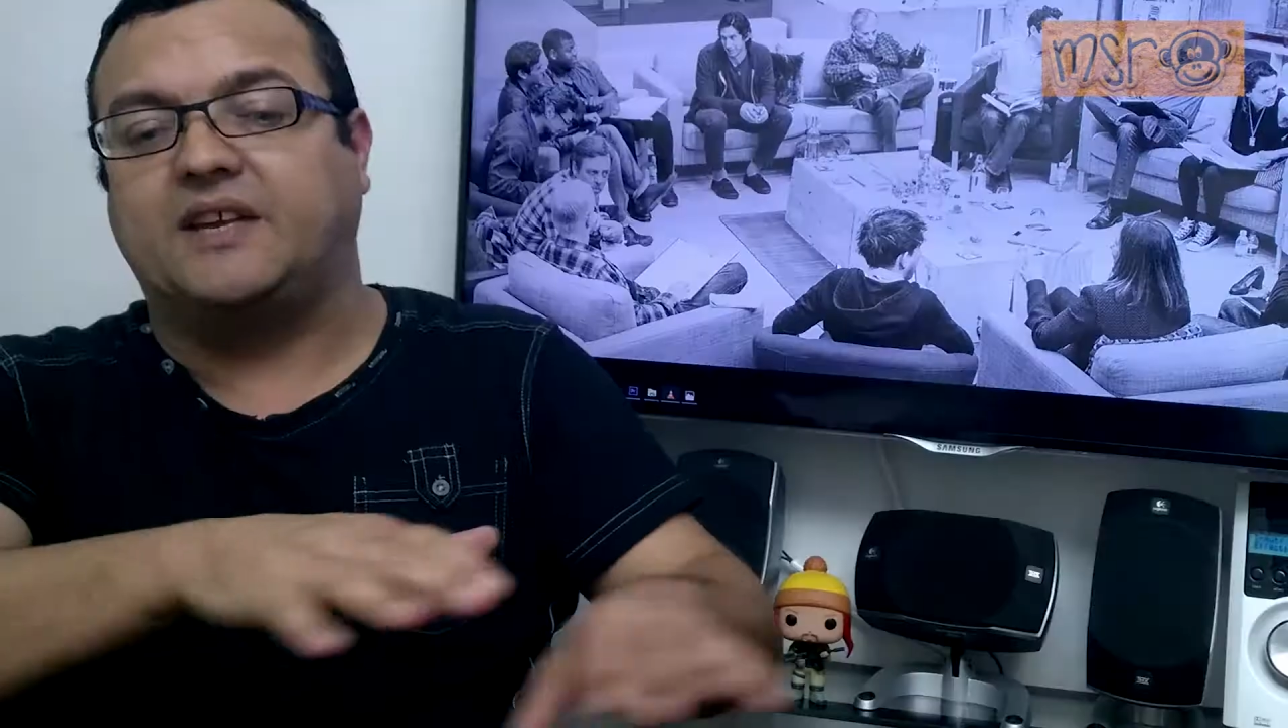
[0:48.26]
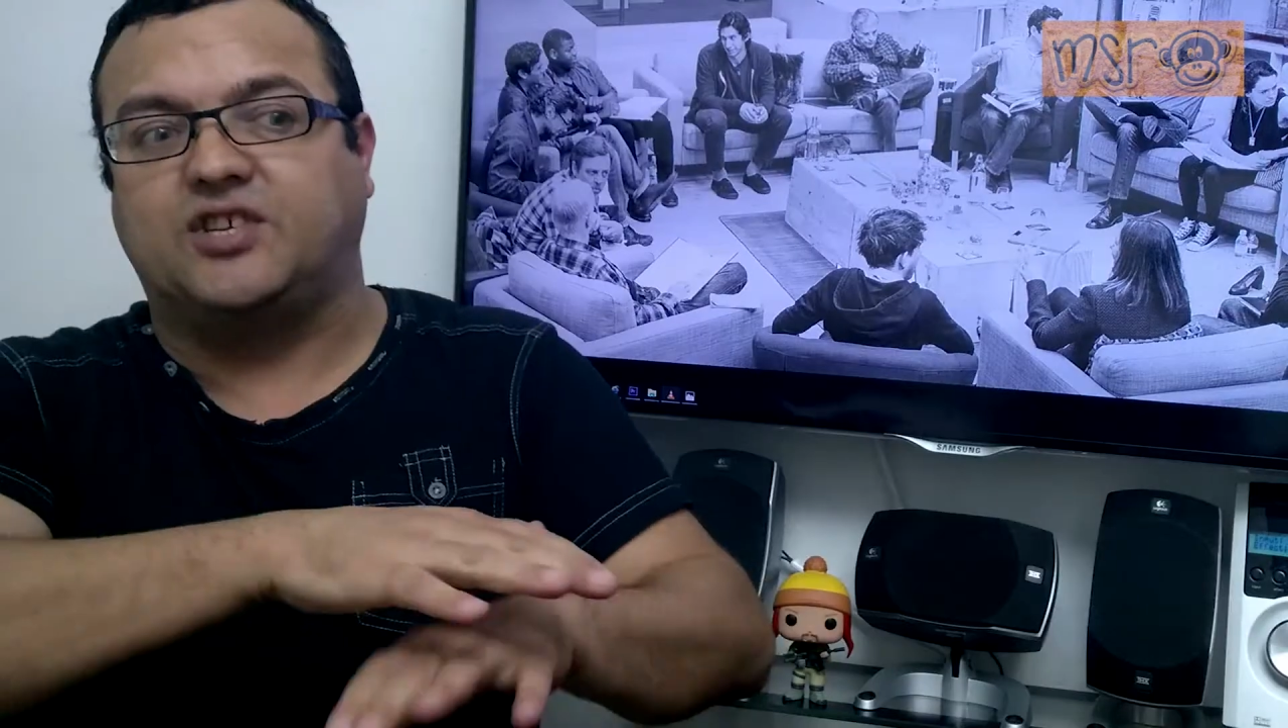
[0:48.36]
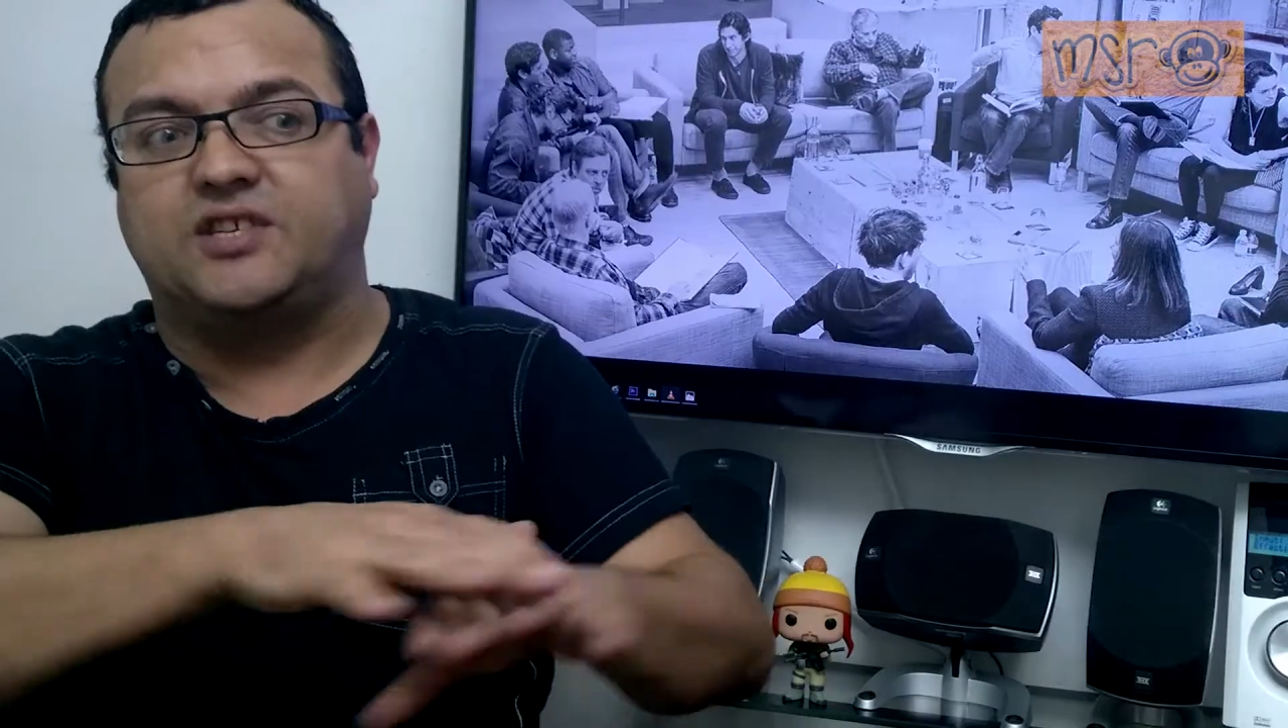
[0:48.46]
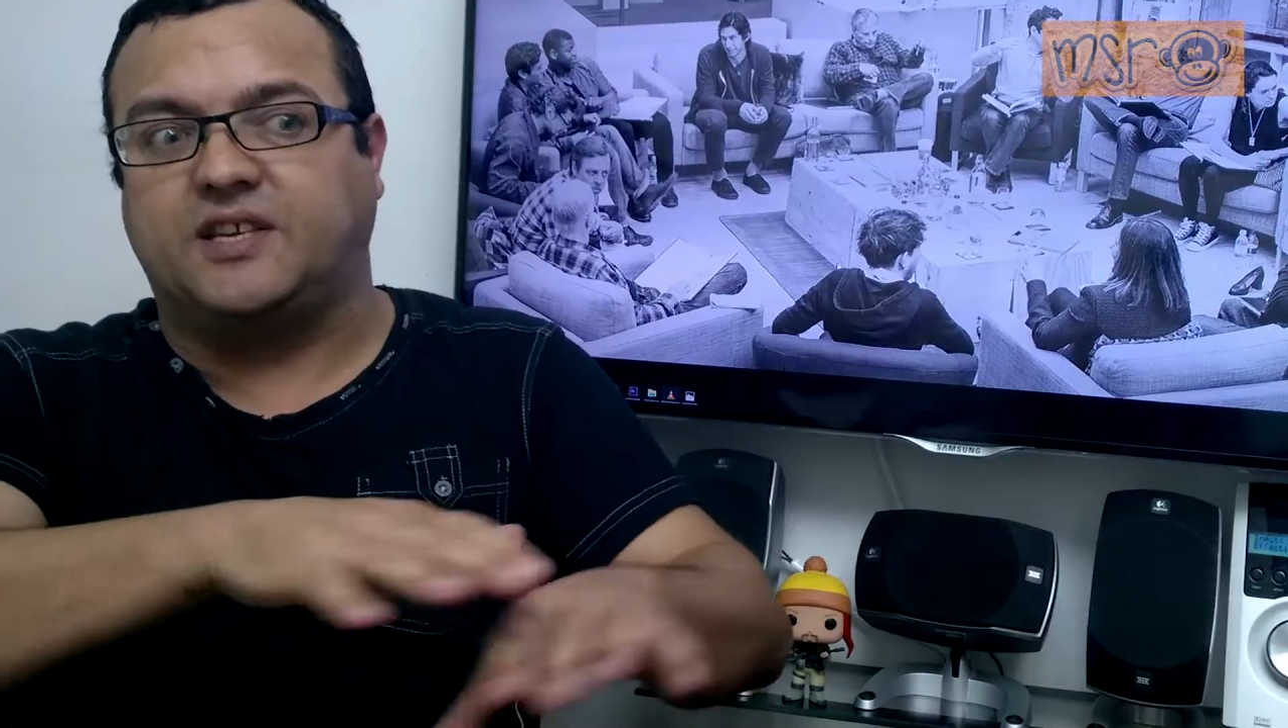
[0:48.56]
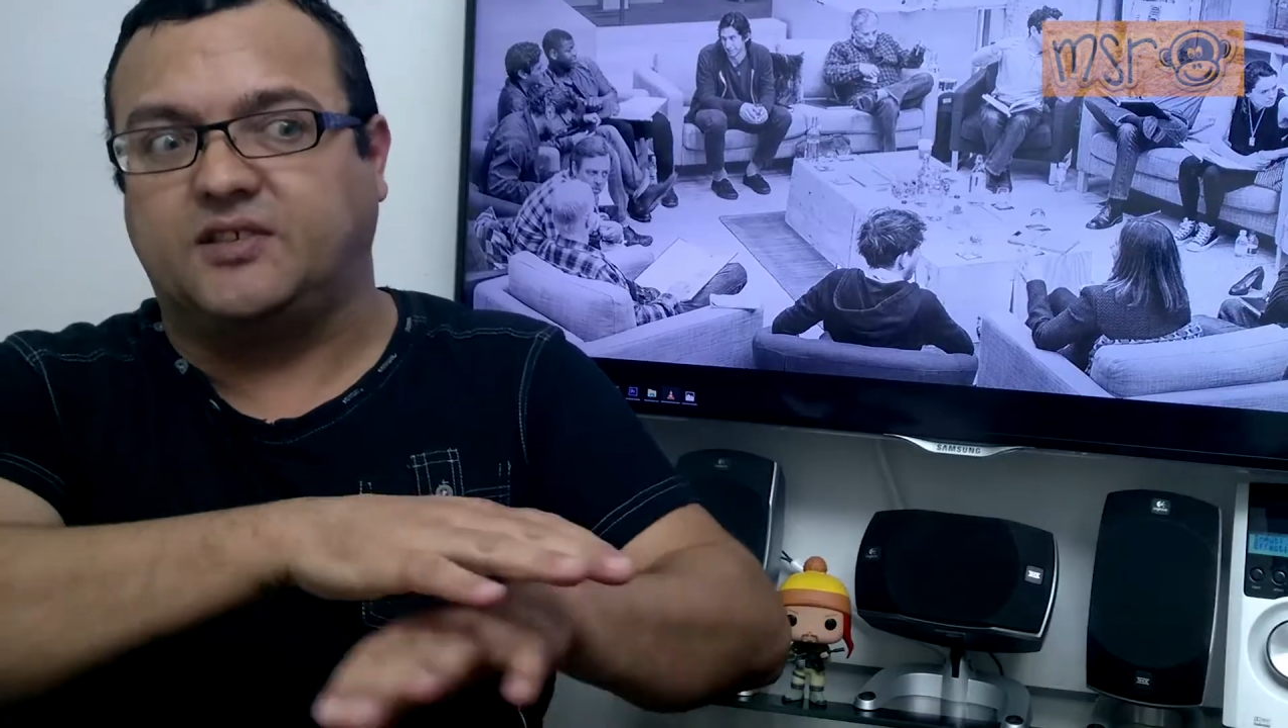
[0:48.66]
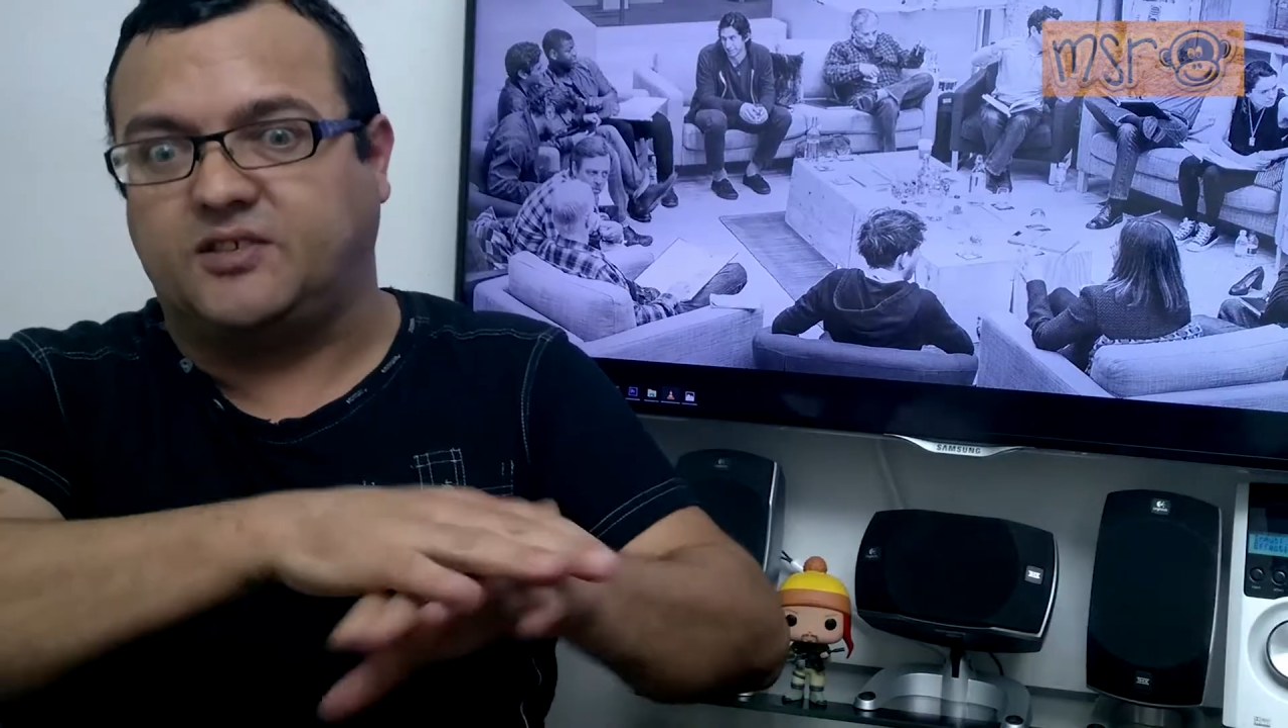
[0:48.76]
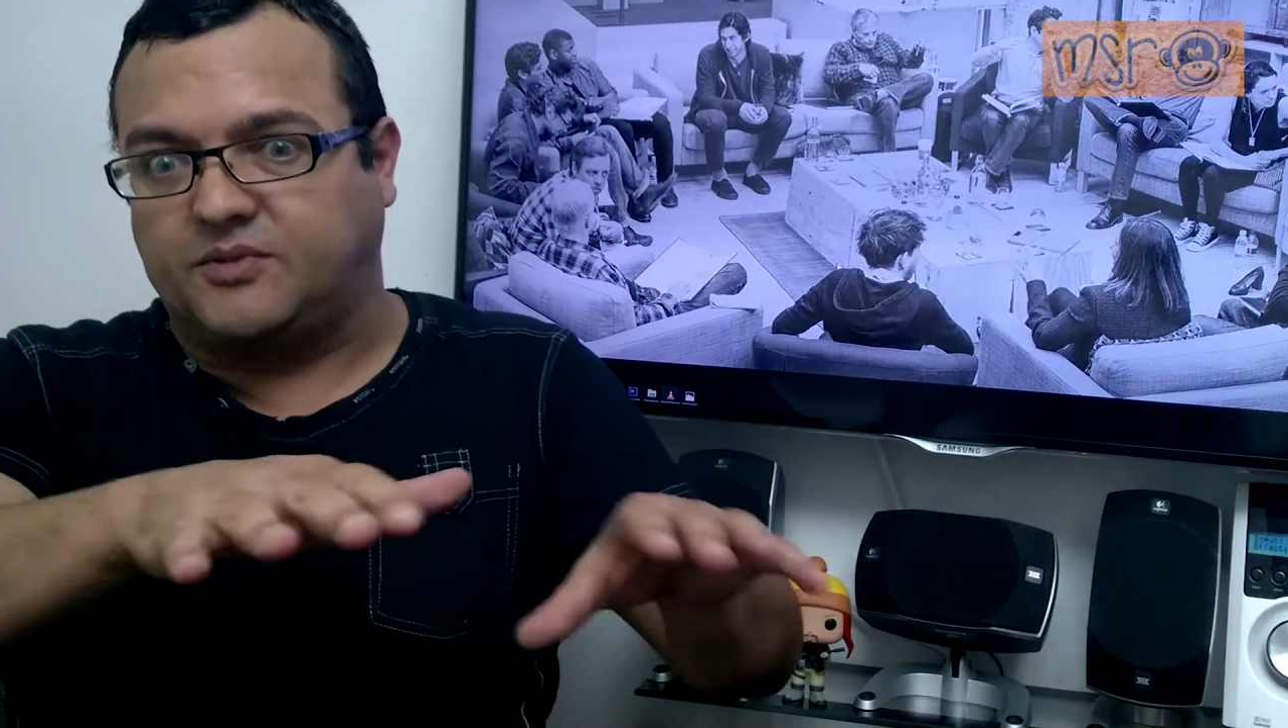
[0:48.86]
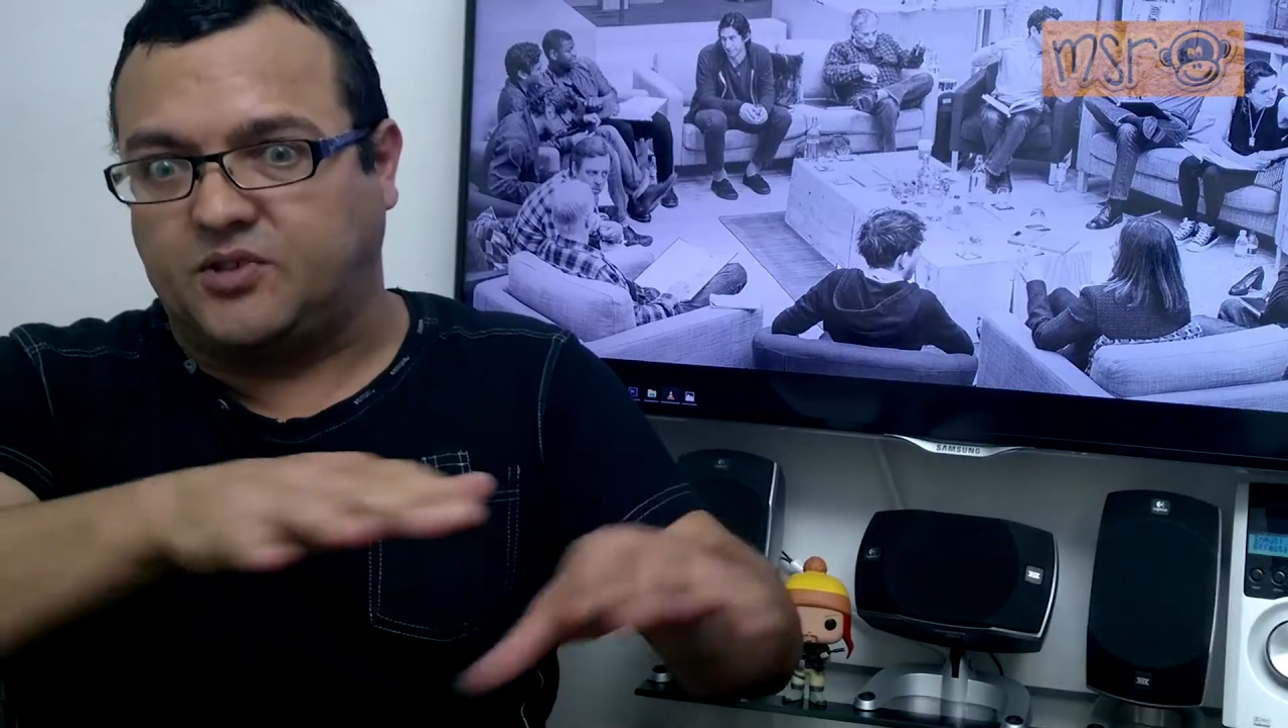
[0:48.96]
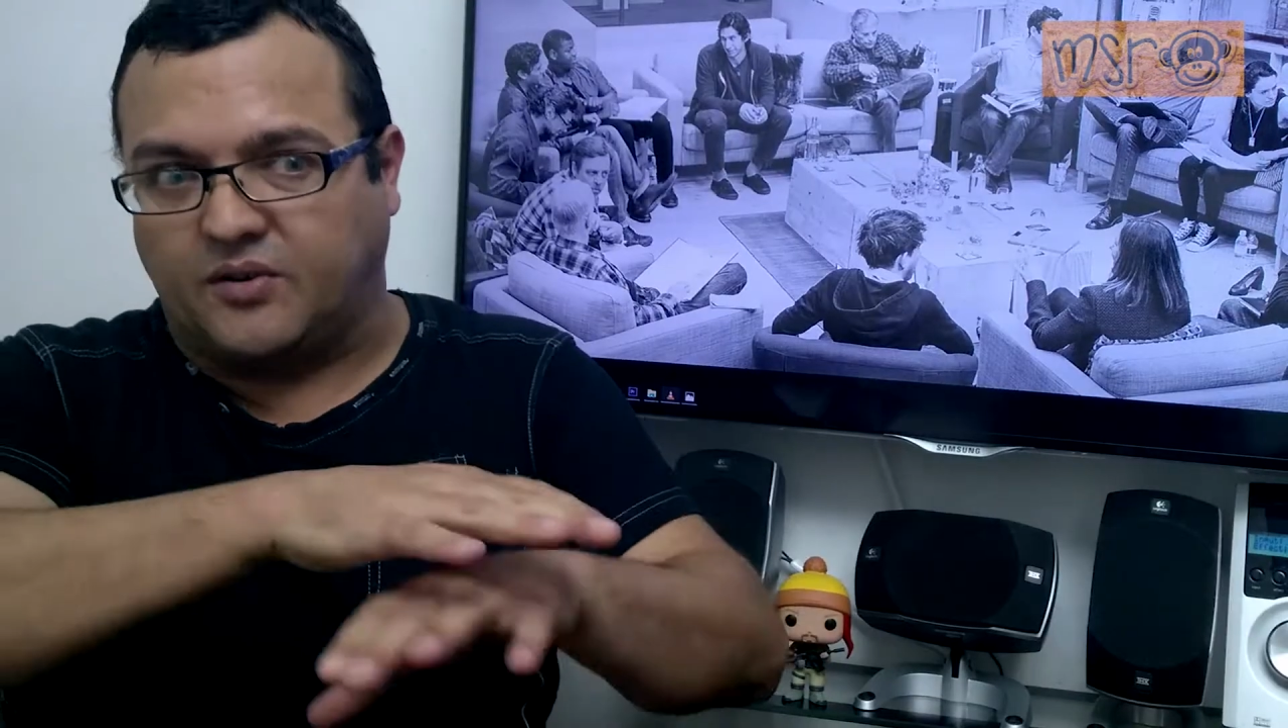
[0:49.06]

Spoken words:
She's in some sort